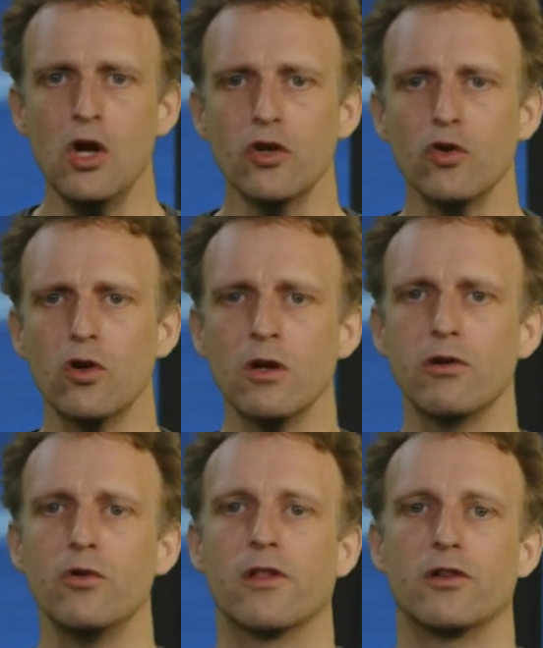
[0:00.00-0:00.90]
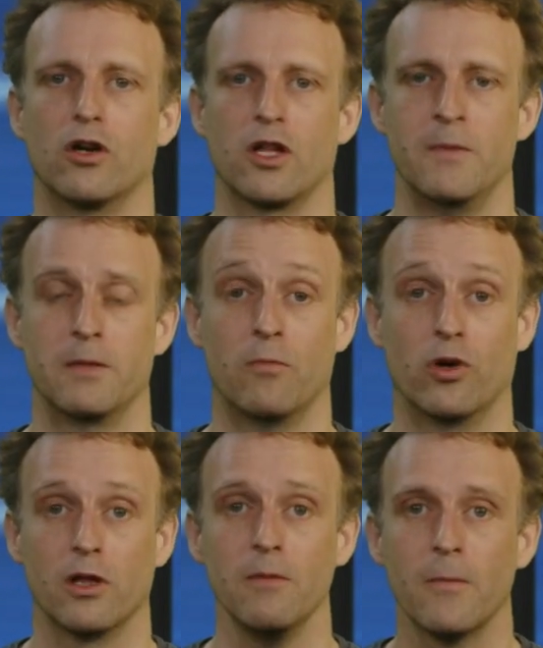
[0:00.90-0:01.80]
To conclude the document
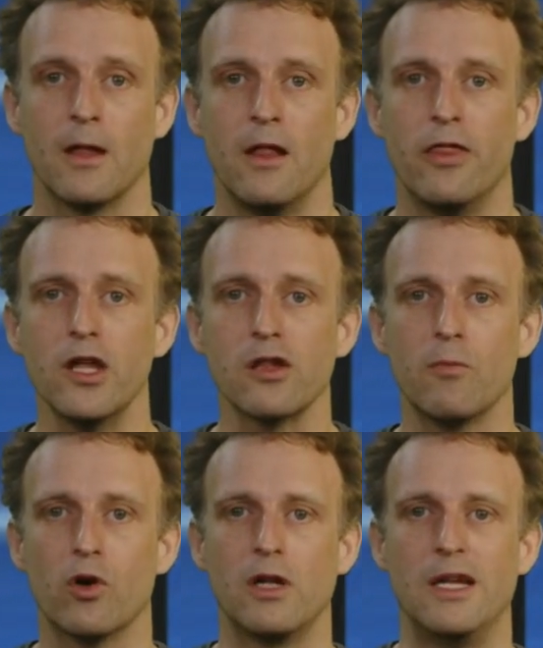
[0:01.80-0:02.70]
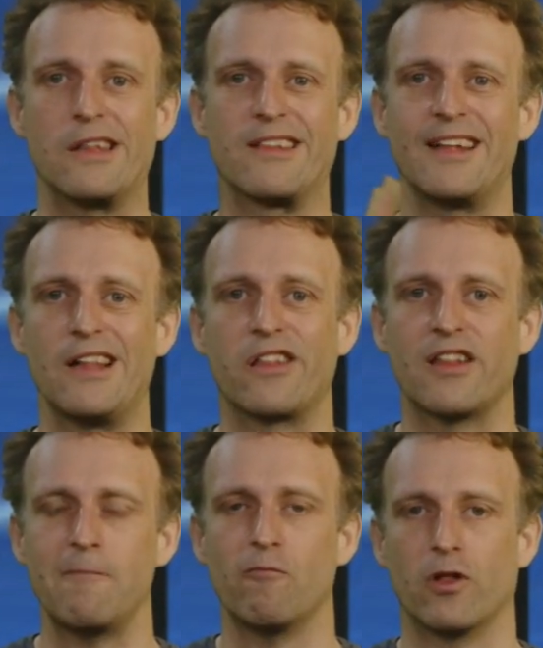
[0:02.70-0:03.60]
model, this model is still
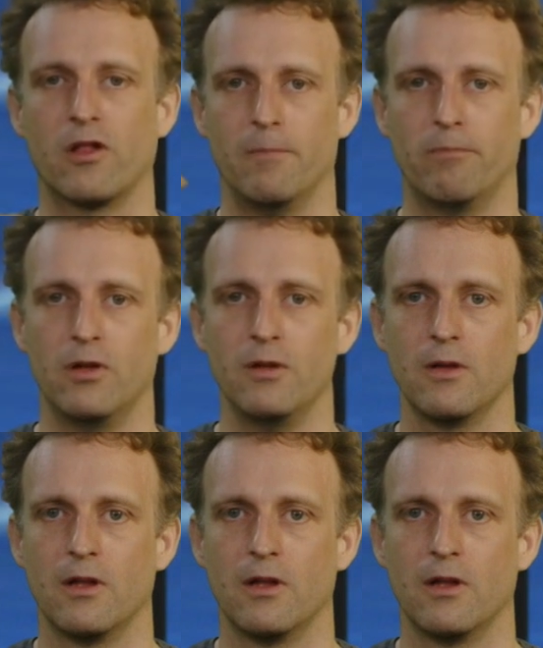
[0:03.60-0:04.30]
somewhat simple.